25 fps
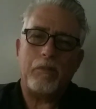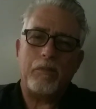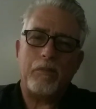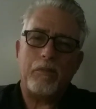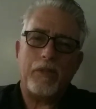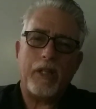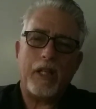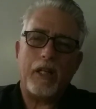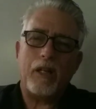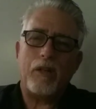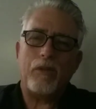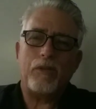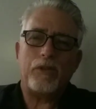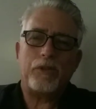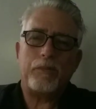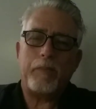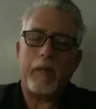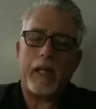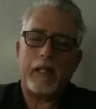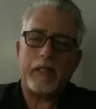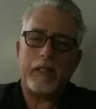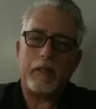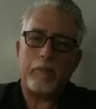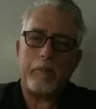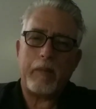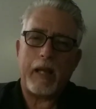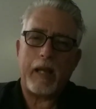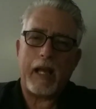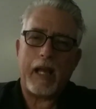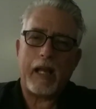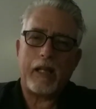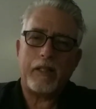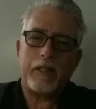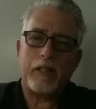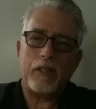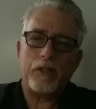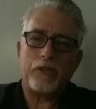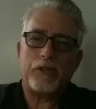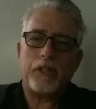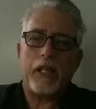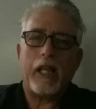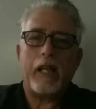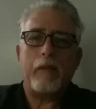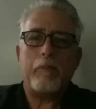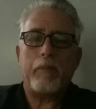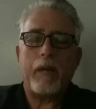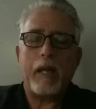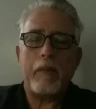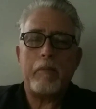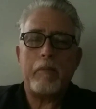They don't expect it back. They don't say, hey,
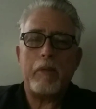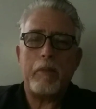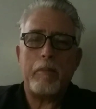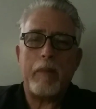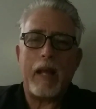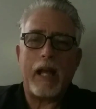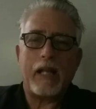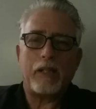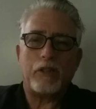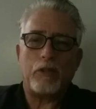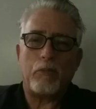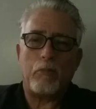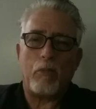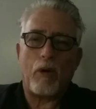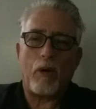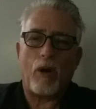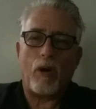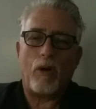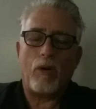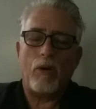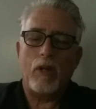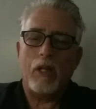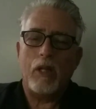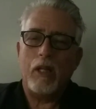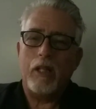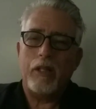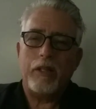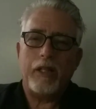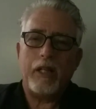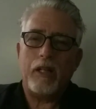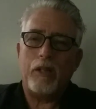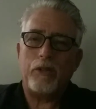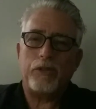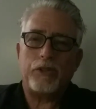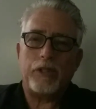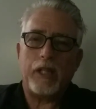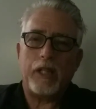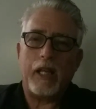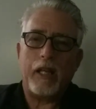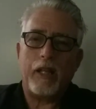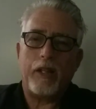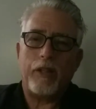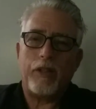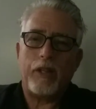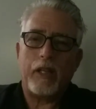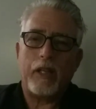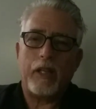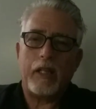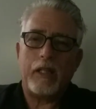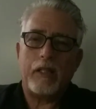pay me back tomorrow. They don't say
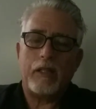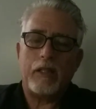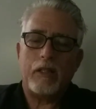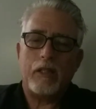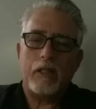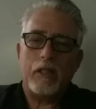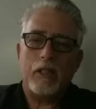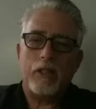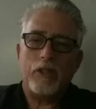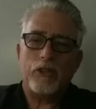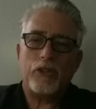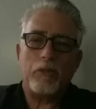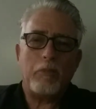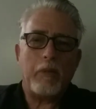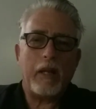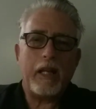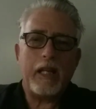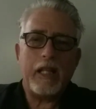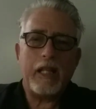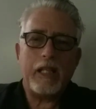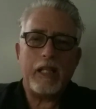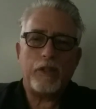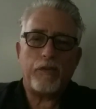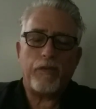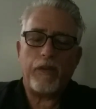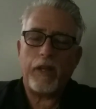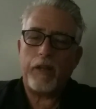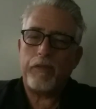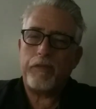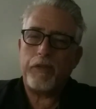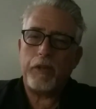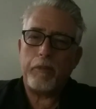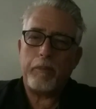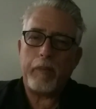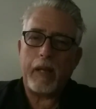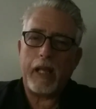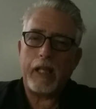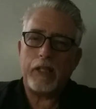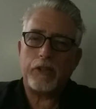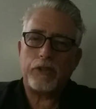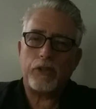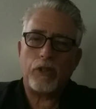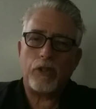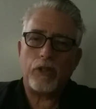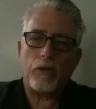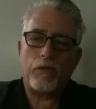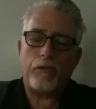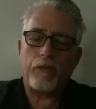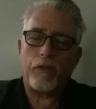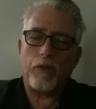anything. Somebody needs 50
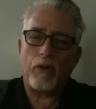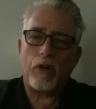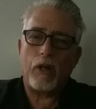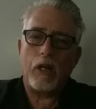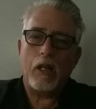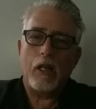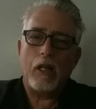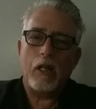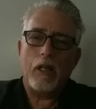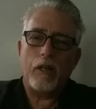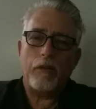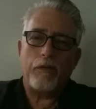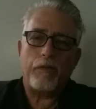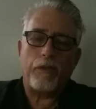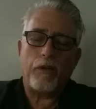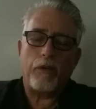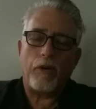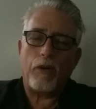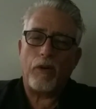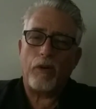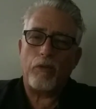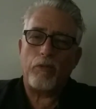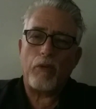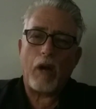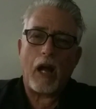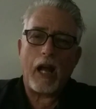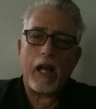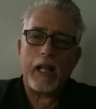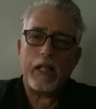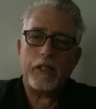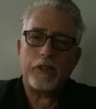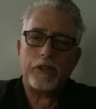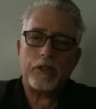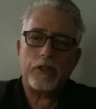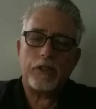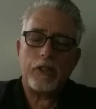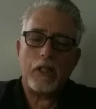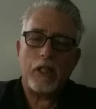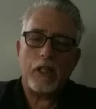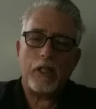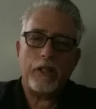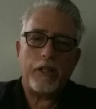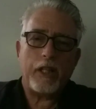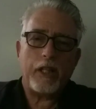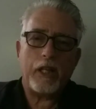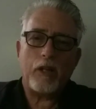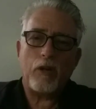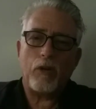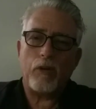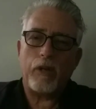peso for rice,
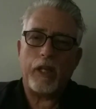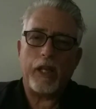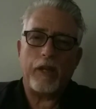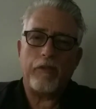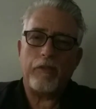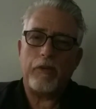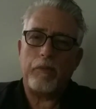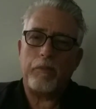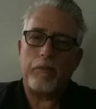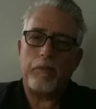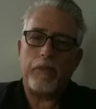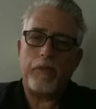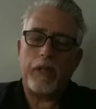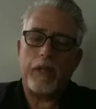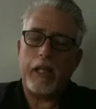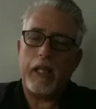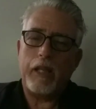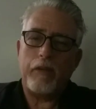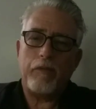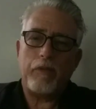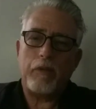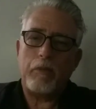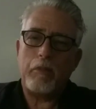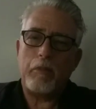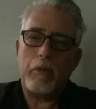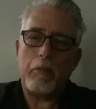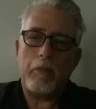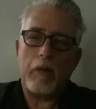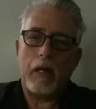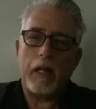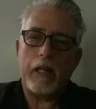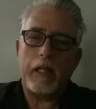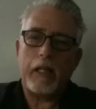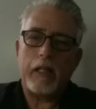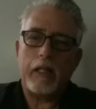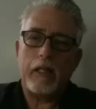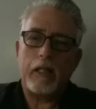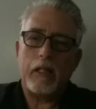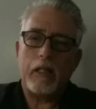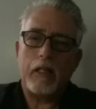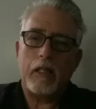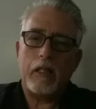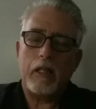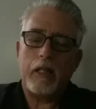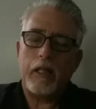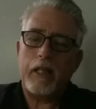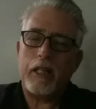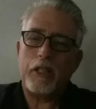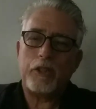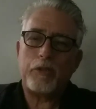they go give them. They give them the money.
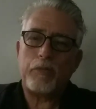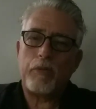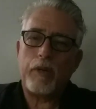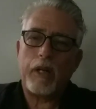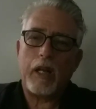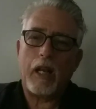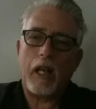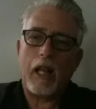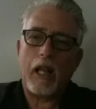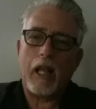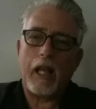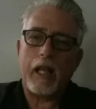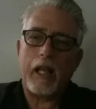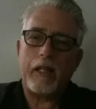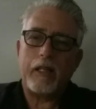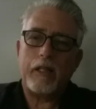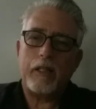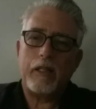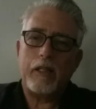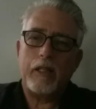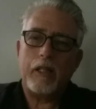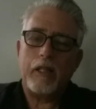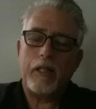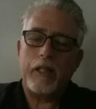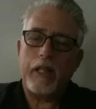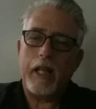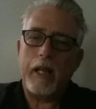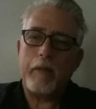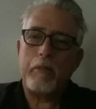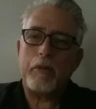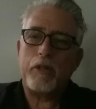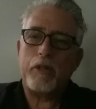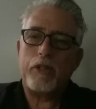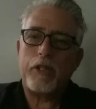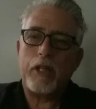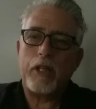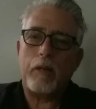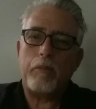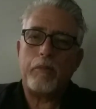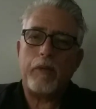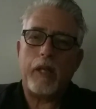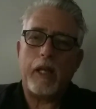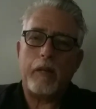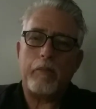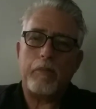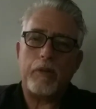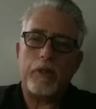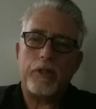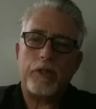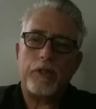And that's what I like. Neighbors help
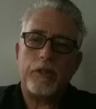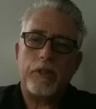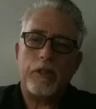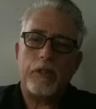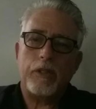neighbors.